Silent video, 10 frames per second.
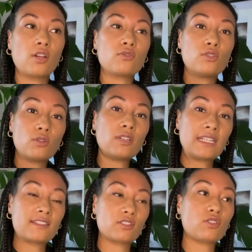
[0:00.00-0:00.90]
You
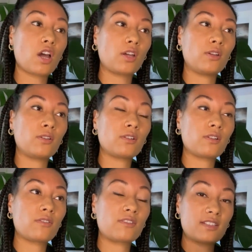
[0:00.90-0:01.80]
need to know
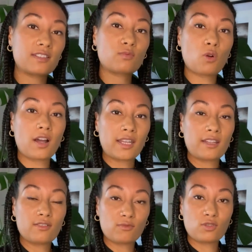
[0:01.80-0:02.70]
this is why
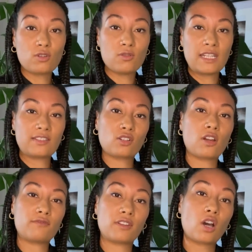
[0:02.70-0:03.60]
you need to go
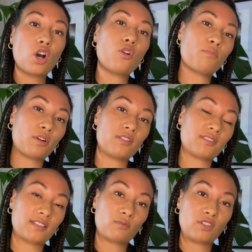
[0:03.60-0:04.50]
through that whole
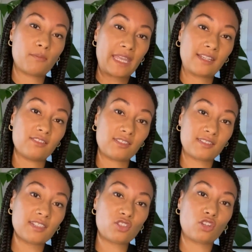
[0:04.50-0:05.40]
process when you're making a
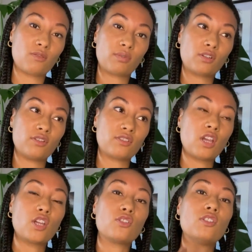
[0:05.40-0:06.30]
decision, because
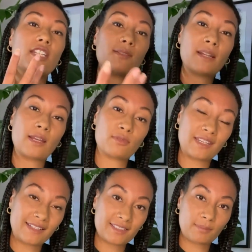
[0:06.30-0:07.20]
you need to be able to
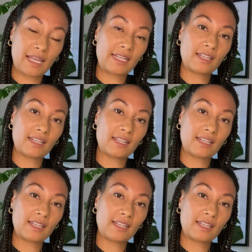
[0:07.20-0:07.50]
explain